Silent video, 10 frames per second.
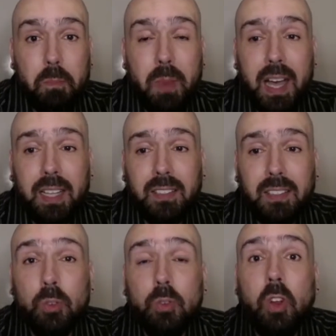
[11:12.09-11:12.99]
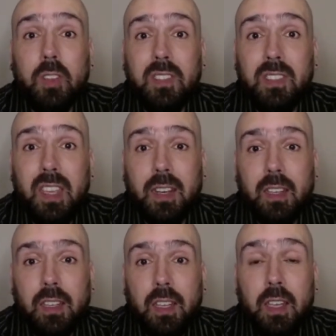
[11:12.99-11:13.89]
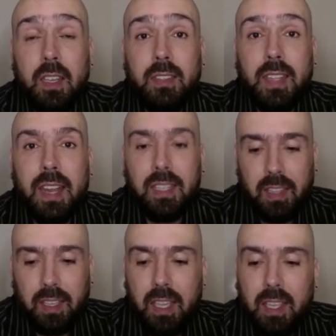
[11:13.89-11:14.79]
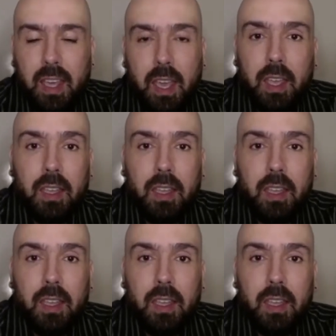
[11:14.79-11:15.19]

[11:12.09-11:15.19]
but do not sin." That is the key there.